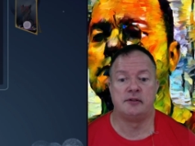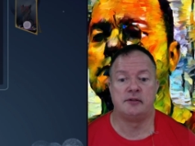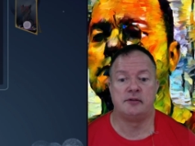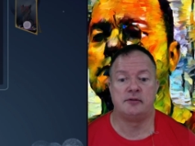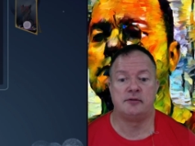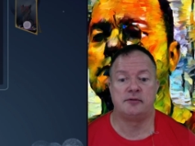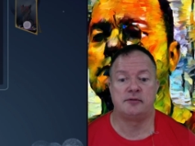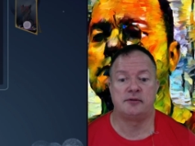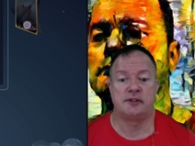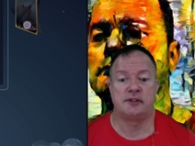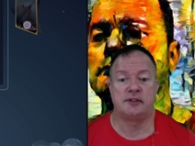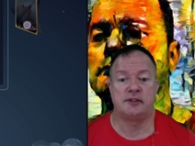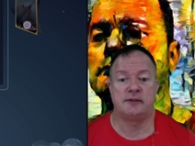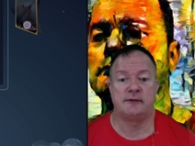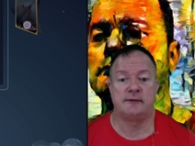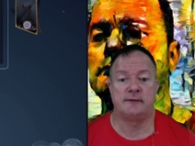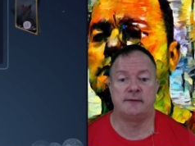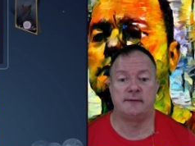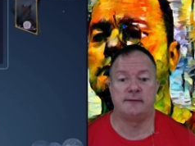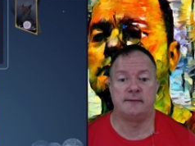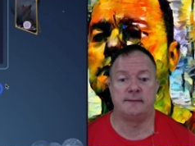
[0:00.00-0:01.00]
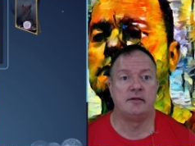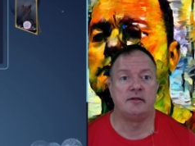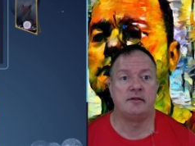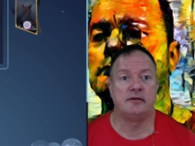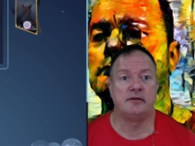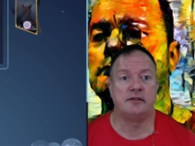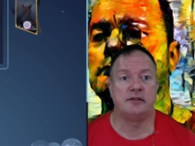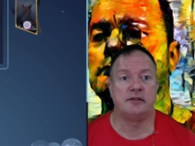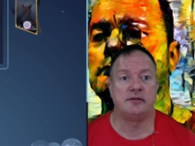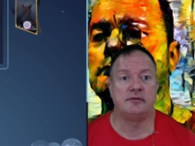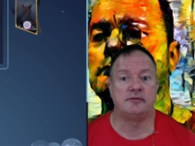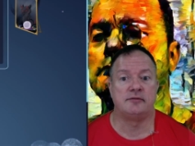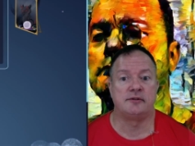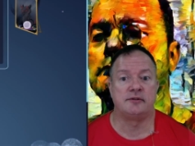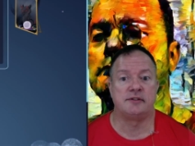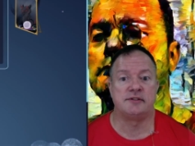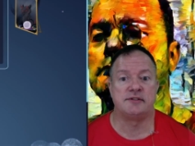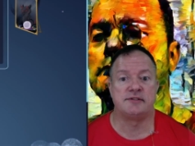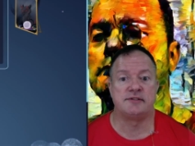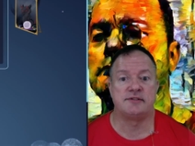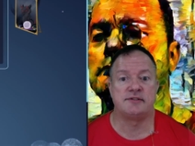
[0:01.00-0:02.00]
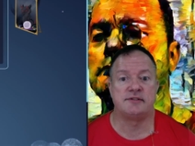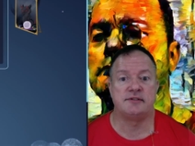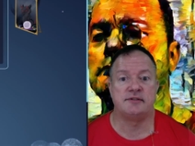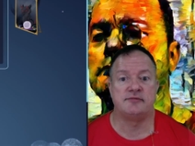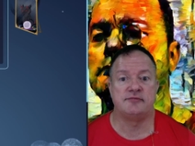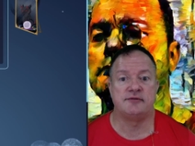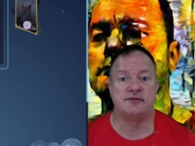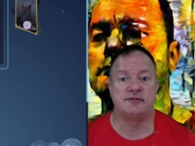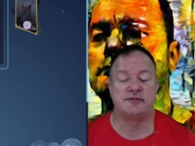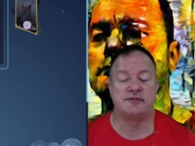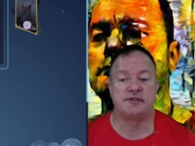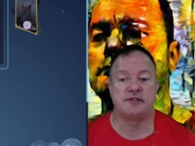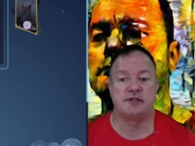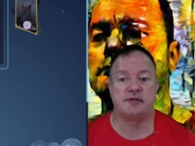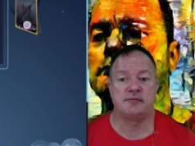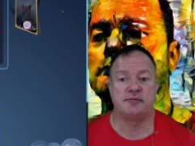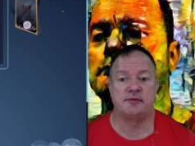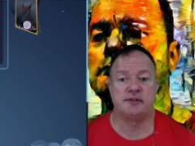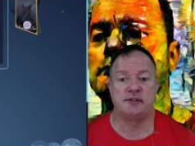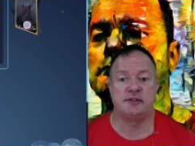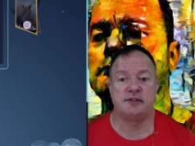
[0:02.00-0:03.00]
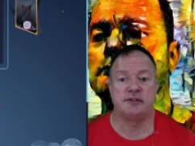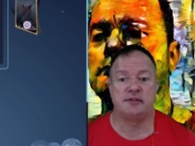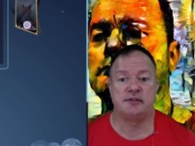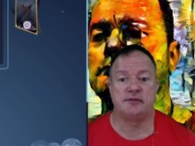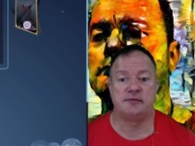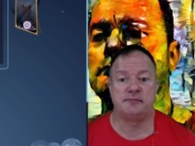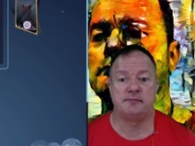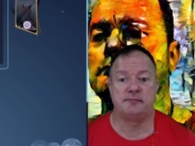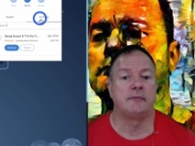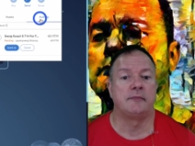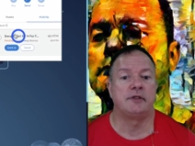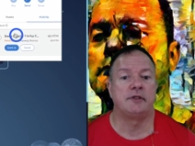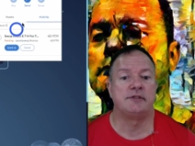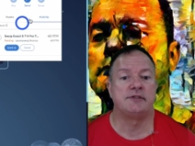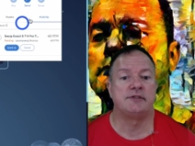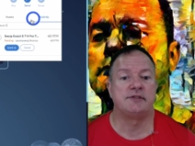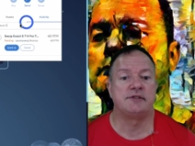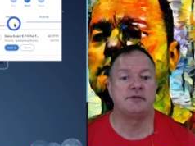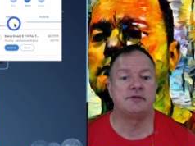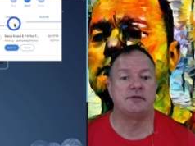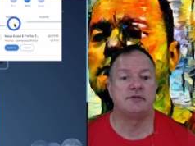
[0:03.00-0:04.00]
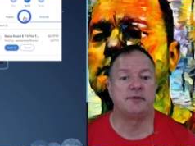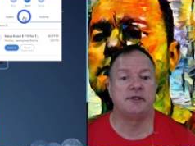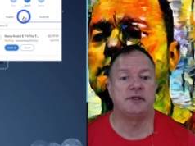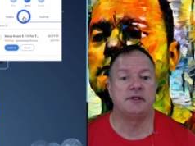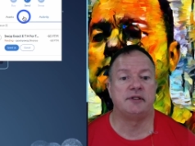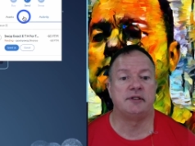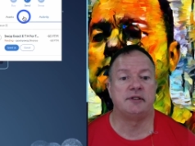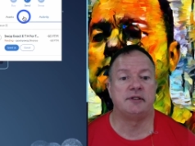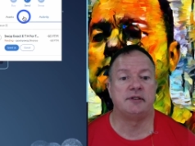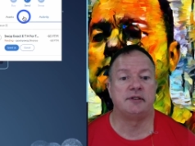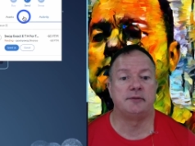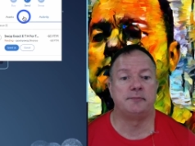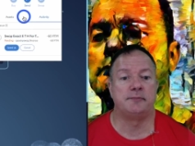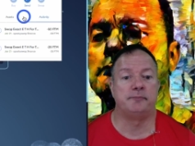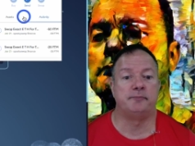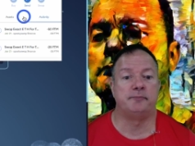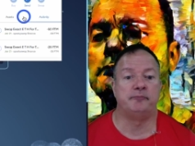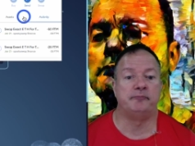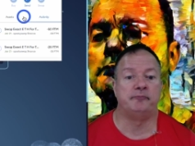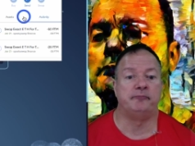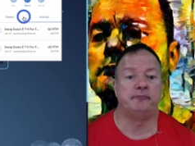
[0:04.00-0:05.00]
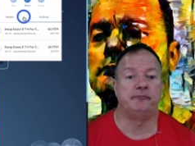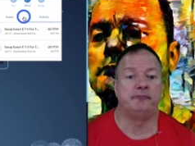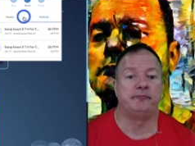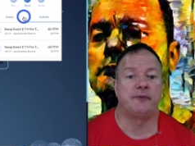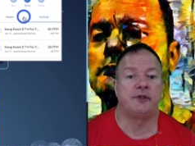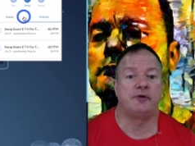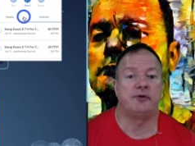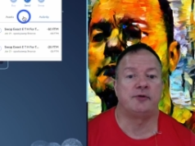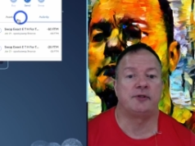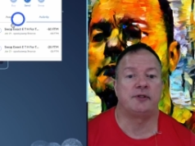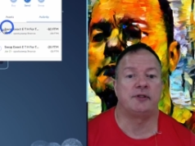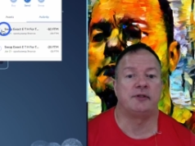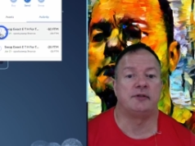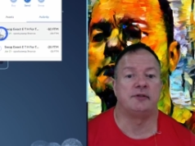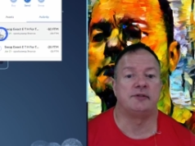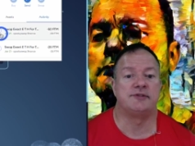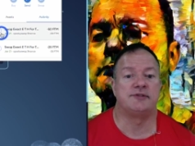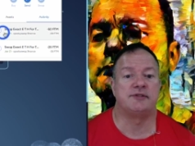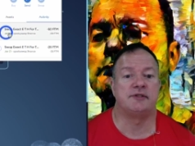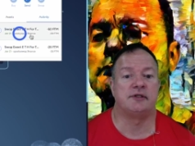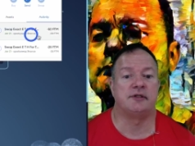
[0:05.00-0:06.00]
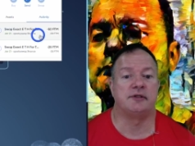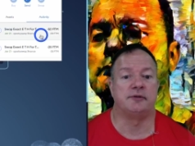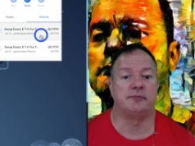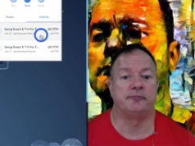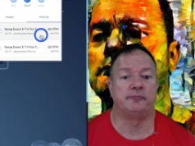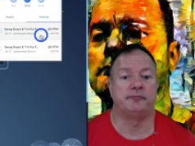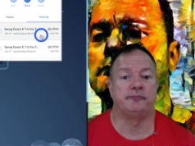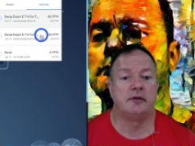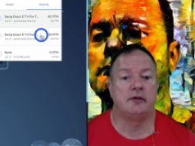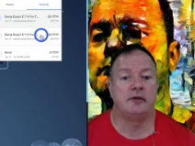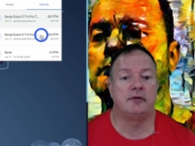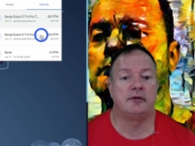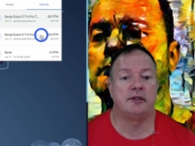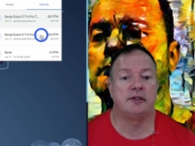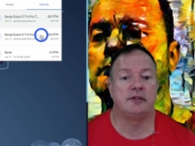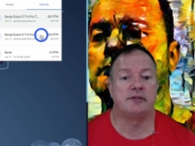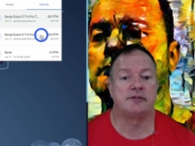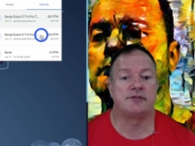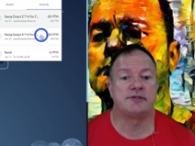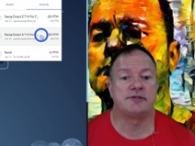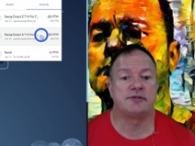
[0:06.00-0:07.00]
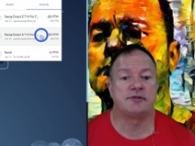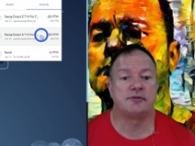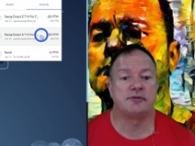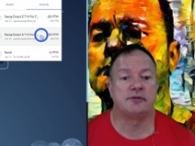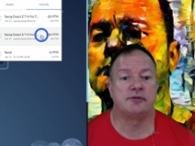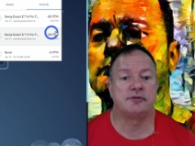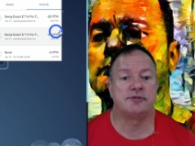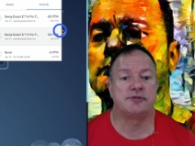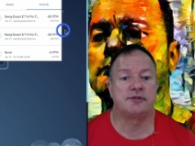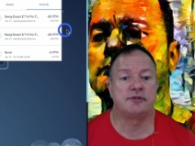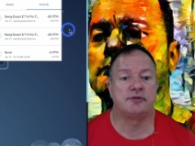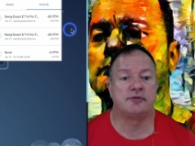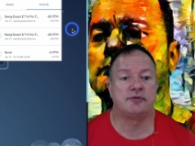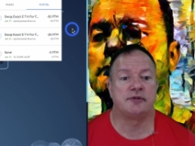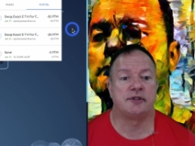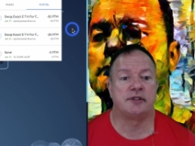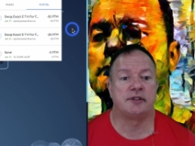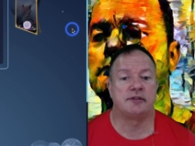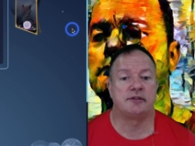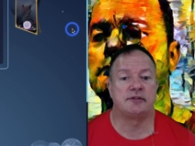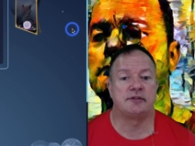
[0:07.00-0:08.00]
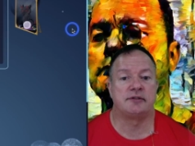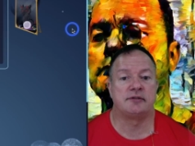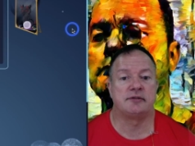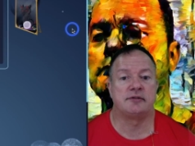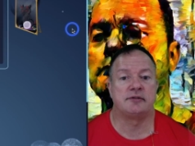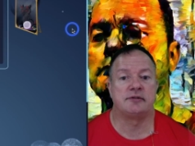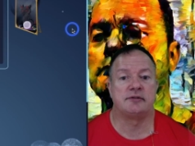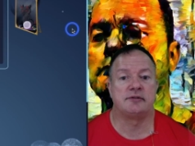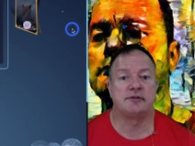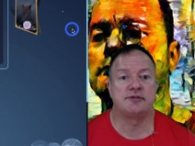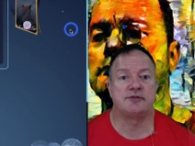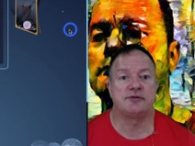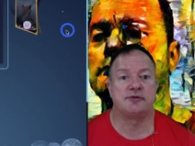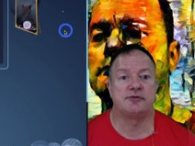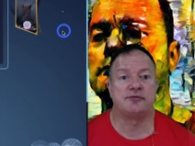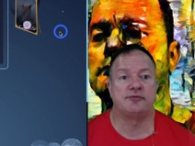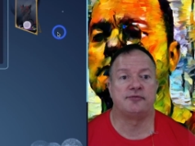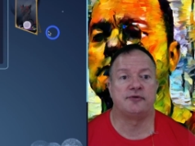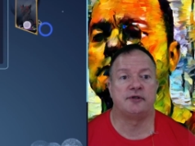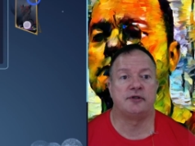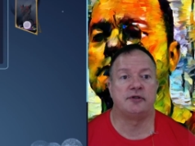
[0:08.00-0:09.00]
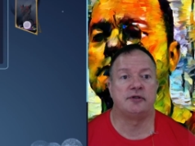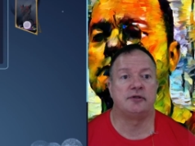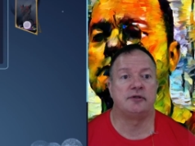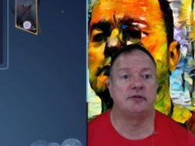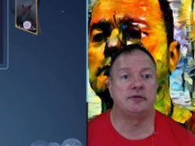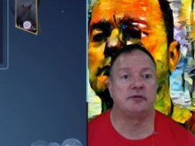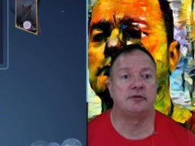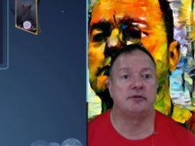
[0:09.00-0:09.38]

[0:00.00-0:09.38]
Okay, all right, let's see if it's happening. It's still pending. Okay, it's done. All right, so it looks all right so far.